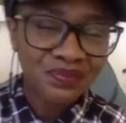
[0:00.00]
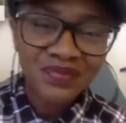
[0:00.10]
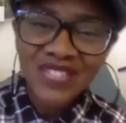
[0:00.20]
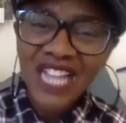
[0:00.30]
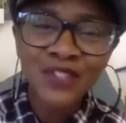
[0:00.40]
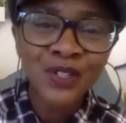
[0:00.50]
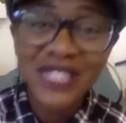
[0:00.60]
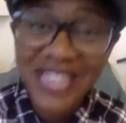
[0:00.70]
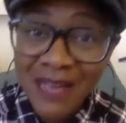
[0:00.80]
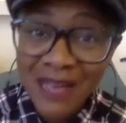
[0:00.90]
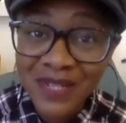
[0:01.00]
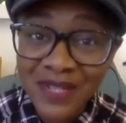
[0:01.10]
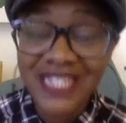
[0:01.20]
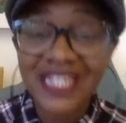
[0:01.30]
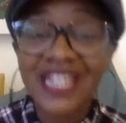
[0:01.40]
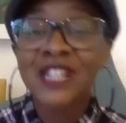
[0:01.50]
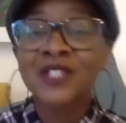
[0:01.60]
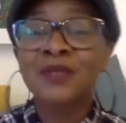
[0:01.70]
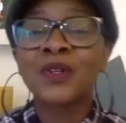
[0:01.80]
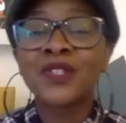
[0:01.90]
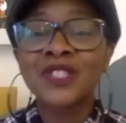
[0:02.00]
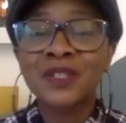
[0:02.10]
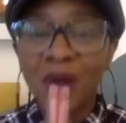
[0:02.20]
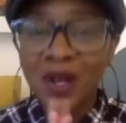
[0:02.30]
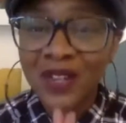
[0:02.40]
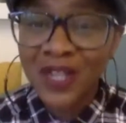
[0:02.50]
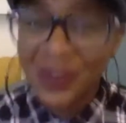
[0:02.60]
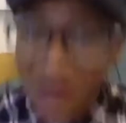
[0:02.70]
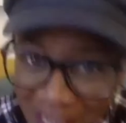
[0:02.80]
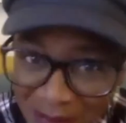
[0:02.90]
I've talked to Kemi, spoken to Bankole Williams